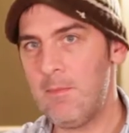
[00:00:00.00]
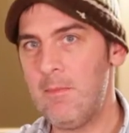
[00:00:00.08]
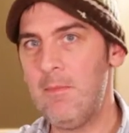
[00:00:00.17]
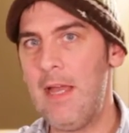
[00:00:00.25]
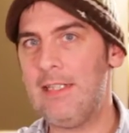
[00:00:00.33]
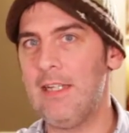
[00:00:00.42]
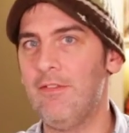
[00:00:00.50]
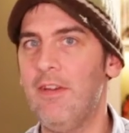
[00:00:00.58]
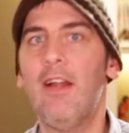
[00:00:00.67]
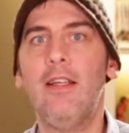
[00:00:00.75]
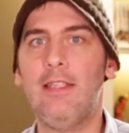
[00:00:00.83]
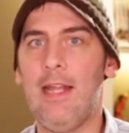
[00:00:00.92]
makes it
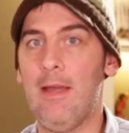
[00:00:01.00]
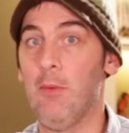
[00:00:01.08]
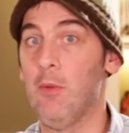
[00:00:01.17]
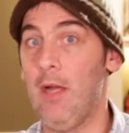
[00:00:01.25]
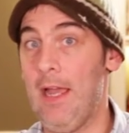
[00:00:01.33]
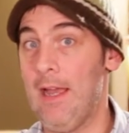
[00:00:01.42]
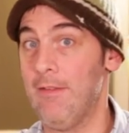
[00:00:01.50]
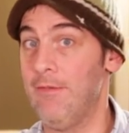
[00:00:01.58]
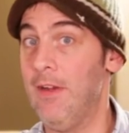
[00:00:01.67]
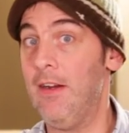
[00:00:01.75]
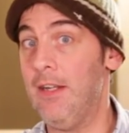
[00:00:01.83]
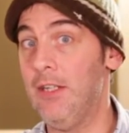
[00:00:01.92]
very stable and
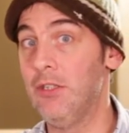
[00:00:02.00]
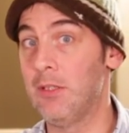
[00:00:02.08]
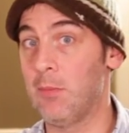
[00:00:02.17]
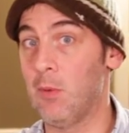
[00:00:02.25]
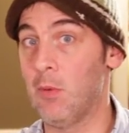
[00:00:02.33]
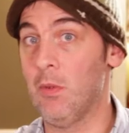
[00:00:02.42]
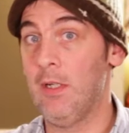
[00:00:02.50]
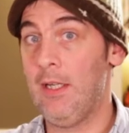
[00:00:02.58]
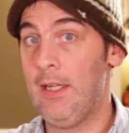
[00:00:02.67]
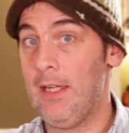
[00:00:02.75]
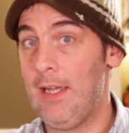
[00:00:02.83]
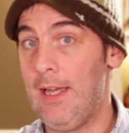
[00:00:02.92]
very usable
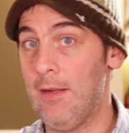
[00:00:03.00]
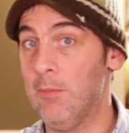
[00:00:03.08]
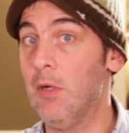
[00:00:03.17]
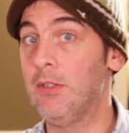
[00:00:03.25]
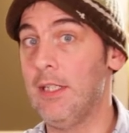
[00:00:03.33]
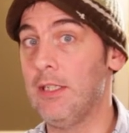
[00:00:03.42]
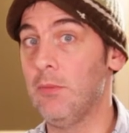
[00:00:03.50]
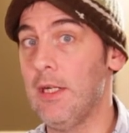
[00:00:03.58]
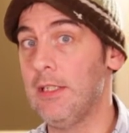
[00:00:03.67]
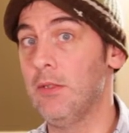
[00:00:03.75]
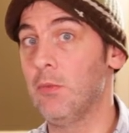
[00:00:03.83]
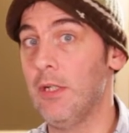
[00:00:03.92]
in most
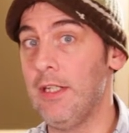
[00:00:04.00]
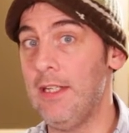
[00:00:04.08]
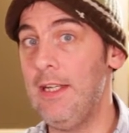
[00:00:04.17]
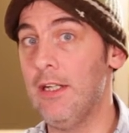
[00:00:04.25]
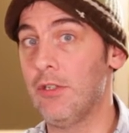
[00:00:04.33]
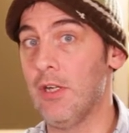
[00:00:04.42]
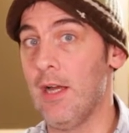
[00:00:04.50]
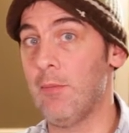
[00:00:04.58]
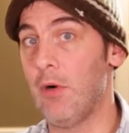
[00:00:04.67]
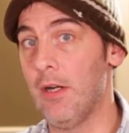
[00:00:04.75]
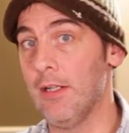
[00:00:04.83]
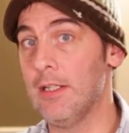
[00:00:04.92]
situations where you need a
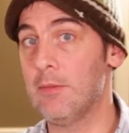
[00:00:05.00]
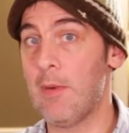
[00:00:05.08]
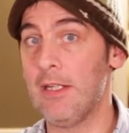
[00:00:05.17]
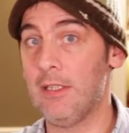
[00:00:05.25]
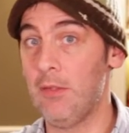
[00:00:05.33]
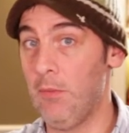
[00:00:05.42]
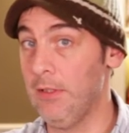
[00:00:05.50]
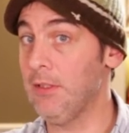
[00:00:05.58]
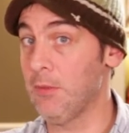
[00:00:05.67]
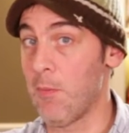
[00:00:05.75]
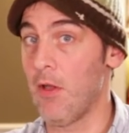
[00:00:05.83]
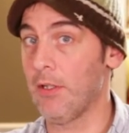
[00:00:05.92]
tripod, especially
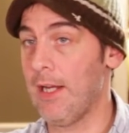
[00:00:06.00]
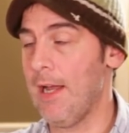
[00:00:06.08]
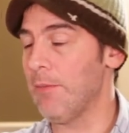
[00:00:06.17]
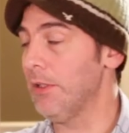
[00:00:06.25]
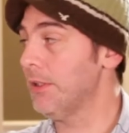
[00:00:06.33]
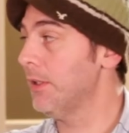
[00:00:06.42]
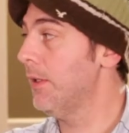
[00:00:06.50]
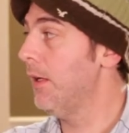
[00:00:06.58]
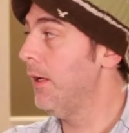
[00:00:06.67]
with smaller cameras.